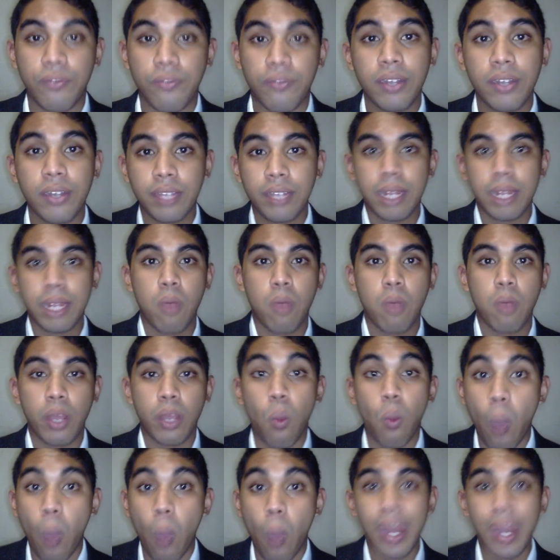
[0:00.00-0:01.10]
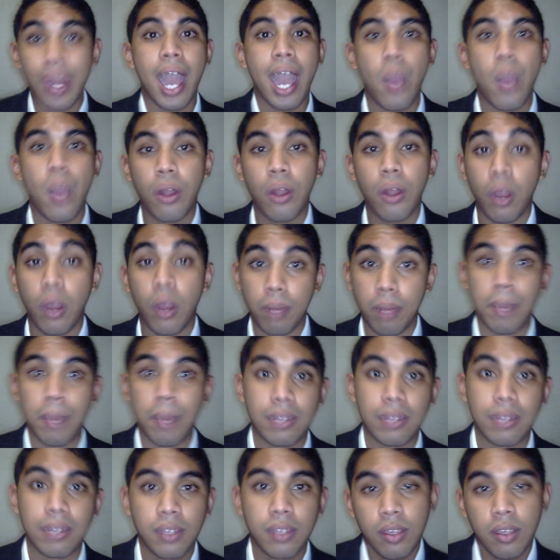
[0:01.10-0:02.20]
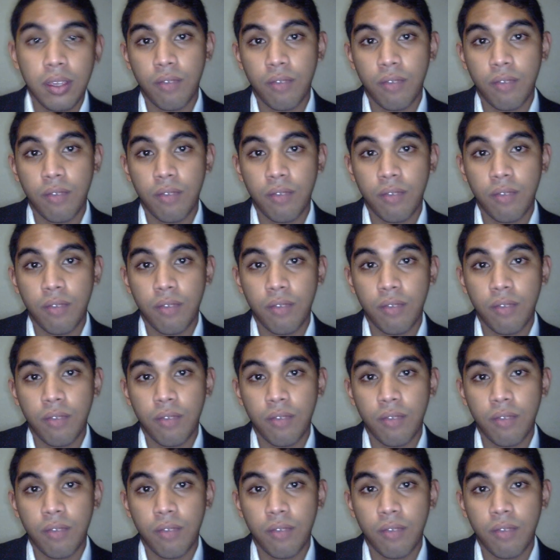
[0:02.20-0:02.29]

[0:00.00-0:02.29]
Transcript: First thing in the morning, 1 hour on the bus.